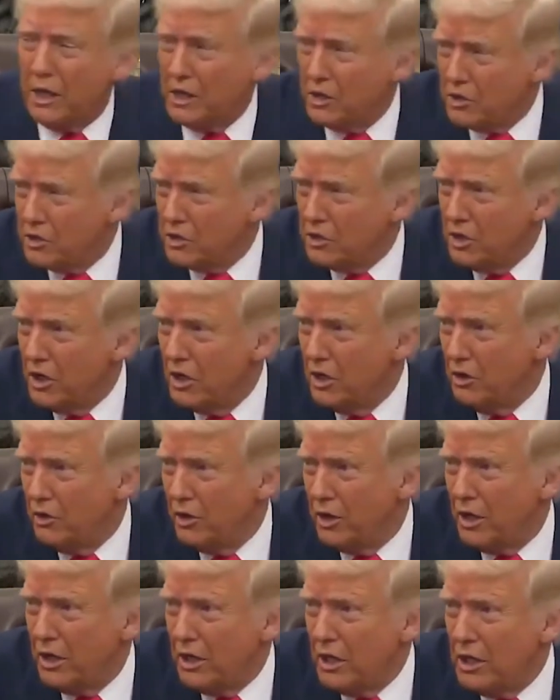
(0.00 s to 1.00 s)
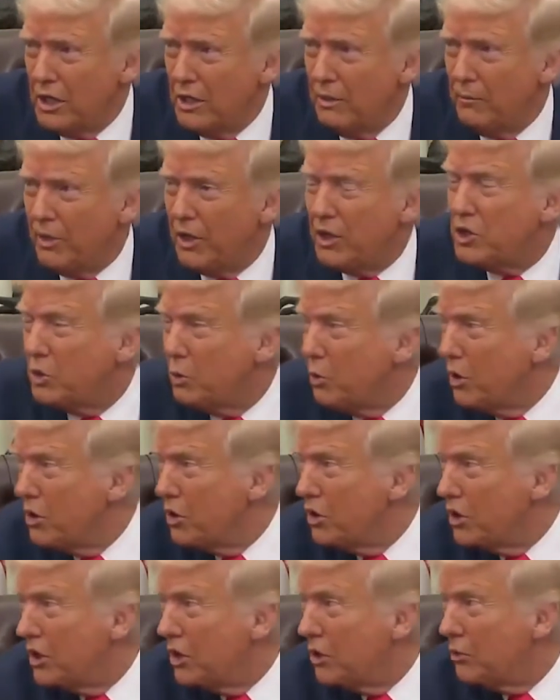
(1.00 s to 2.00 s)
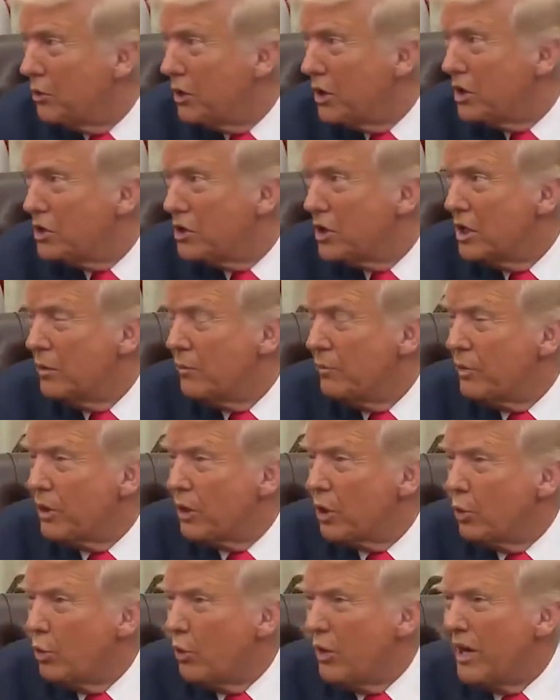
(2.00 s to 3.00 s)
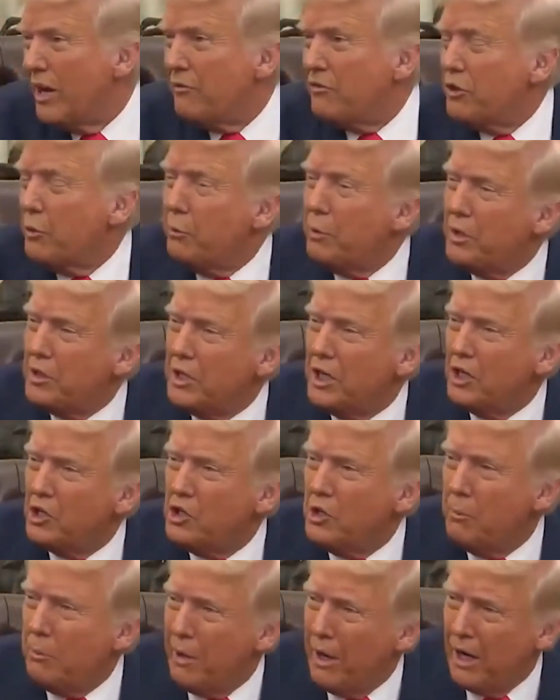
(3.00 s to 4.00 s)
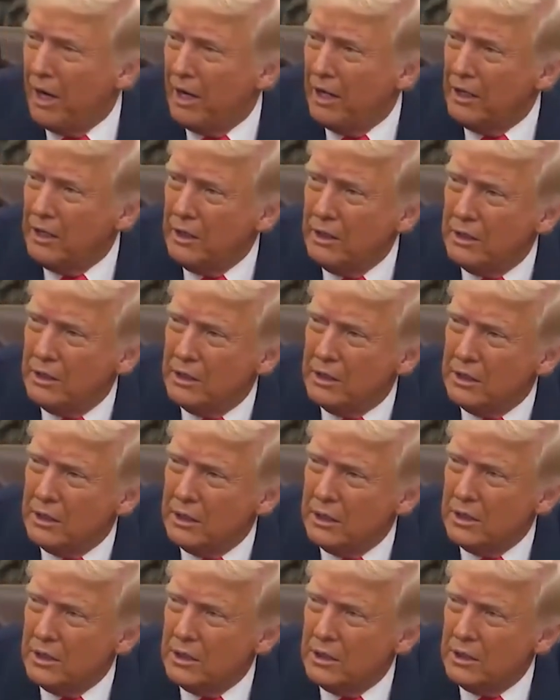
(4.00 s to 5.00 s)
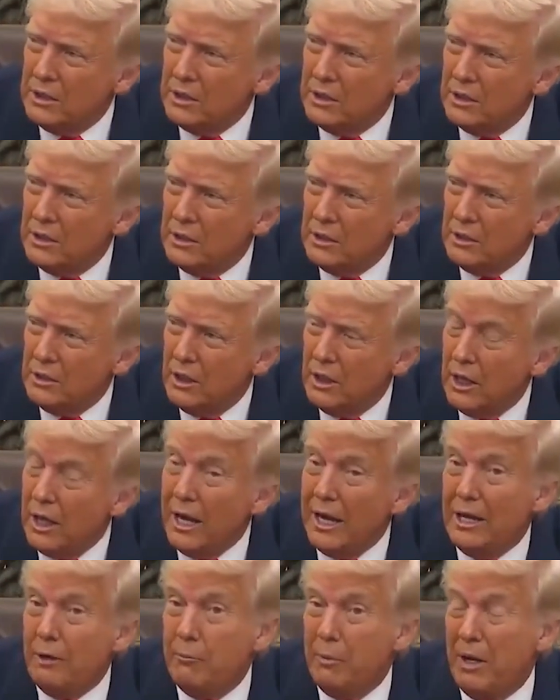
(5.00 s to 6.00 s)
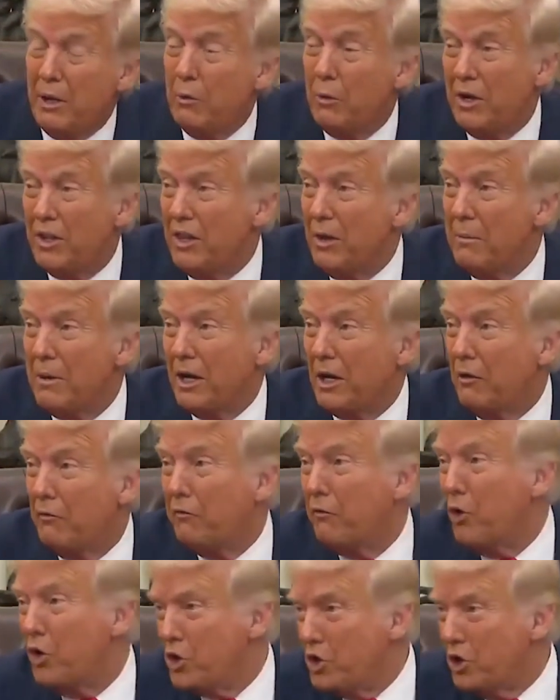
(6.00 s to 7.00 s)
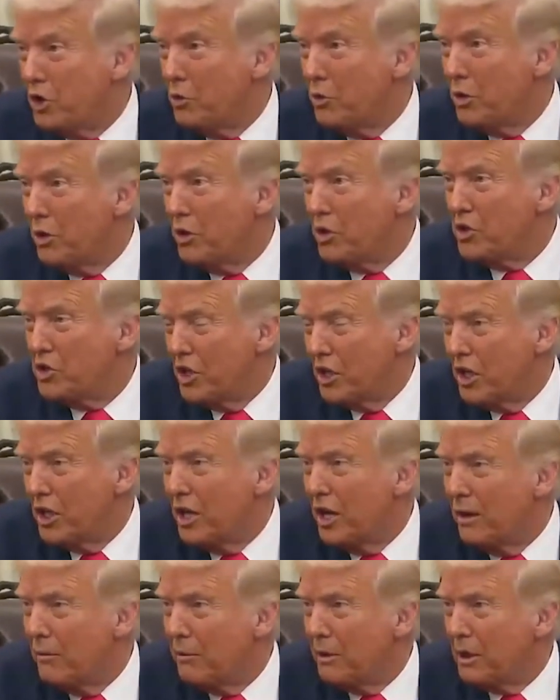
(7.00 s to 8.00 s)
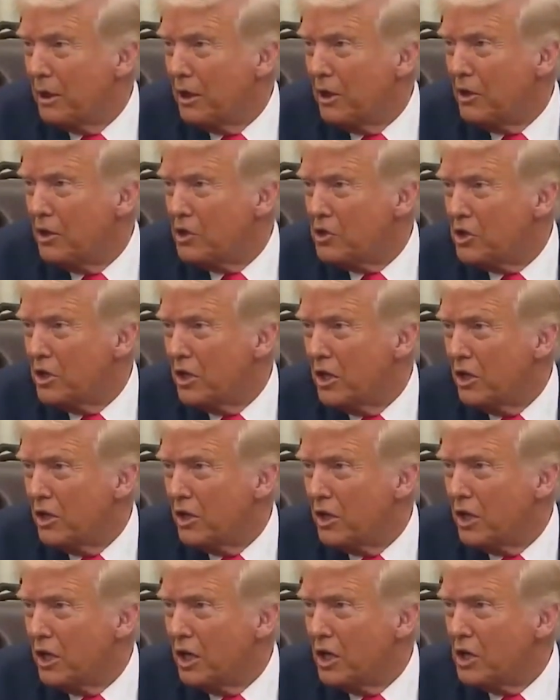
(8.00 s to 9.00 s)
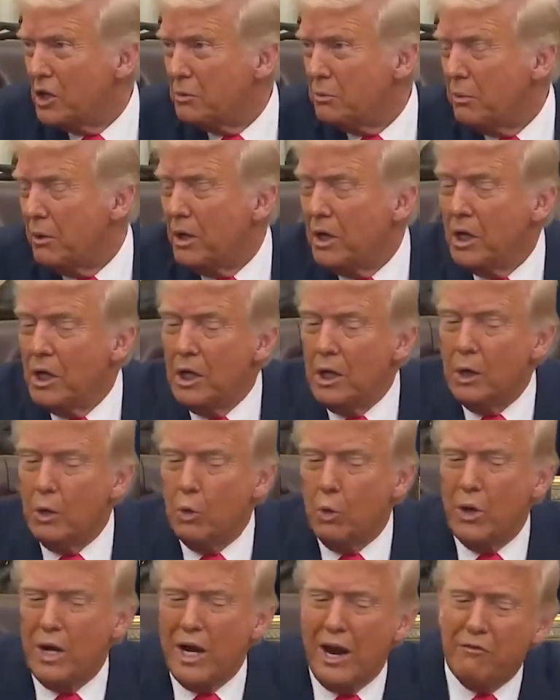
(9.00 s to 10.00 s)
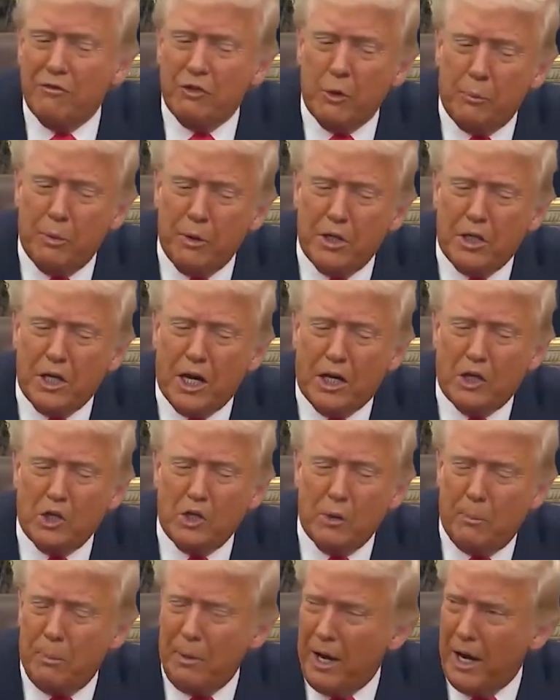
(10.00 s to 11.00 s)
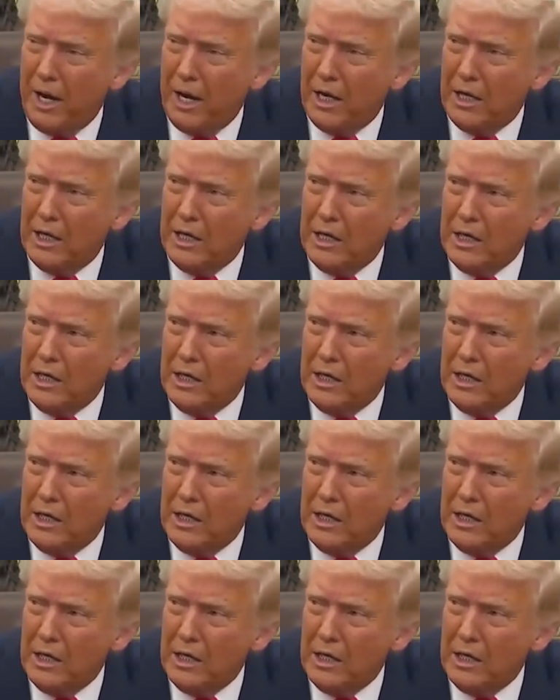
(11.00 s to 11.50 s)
us. Do you know that? That's the way the deal reads. We have to protect Japan. And by the way, they make a fortune with us economically. There's another case. But we have to protect Japan,